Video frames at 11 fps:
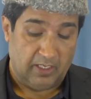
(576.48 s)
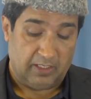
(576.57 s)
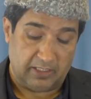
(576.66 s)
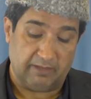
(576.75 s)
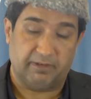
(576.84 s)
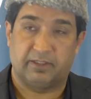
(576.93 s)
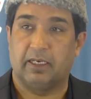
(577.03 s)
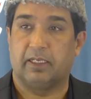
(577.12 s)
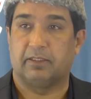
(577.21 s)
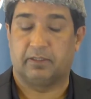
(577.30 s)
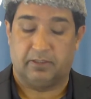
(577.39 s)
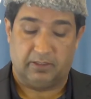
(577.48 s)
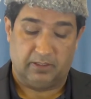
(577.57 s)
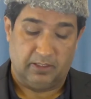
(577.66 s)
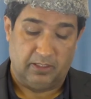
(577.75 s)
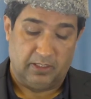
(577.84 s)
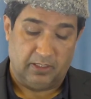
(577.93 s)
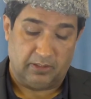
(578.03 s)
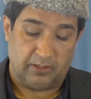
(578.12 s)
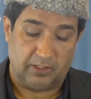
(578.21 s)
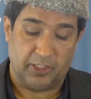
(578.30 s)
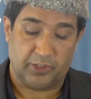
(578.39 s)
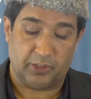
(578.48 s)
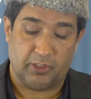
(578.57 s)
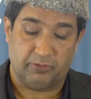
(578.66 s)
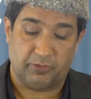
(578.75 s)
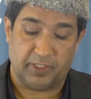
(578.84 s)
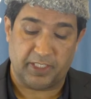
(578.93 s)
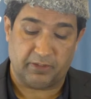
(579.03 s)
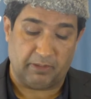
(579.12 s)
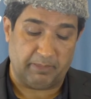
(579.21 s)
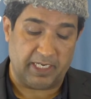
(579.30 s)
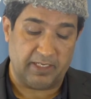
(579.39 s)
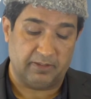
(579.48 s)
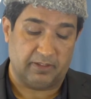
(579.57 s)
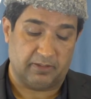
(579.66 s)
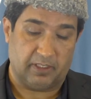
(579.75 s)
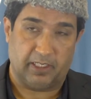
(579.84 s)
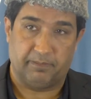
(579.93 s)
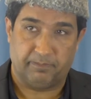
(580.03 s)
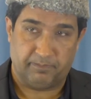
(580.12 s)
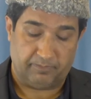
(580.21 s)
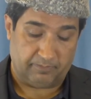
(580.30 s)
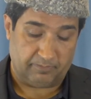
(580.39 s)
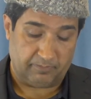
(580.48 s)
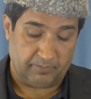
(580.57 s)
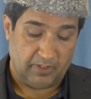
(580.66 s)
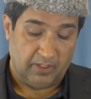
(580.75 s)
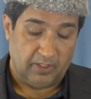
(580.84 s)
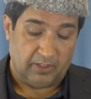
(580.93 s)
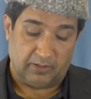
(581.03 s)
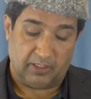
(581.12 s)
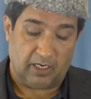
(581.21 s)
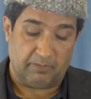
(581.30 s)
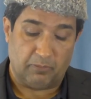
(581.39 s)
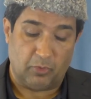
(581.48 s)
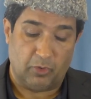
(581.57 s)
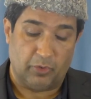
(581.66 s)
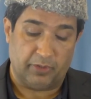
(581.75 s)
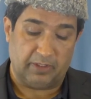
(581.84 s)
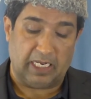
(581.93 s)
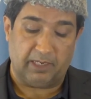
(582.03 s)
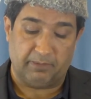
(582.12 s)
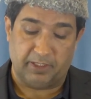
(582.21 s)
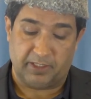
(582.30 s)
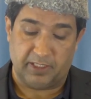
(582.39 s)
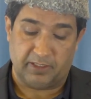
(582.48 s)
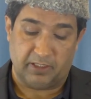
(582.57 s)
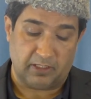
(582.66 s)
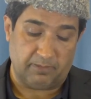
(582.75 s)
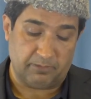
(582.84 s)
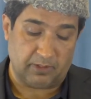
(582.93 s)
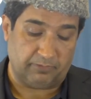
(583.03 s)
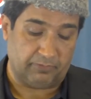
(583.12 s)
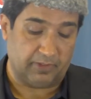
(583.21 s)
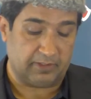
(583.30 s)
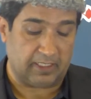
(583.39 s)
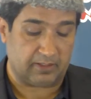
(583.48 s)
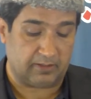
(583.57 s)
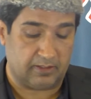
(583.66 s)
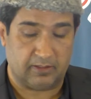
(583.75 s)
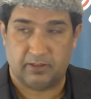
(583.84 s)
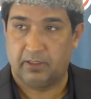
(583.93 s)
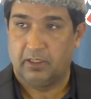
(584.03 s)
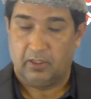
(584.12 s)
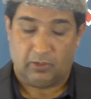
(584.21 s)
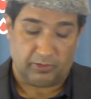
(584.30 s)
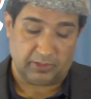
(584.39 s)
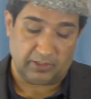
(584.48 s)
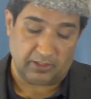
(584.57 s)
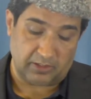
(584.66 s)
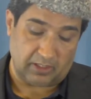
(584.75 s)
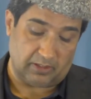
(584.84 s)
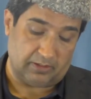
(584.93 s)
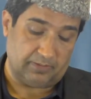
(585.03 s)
Nevertheless, the nature of training remains the same. There are more liabilities in terms of taxes or chandajat.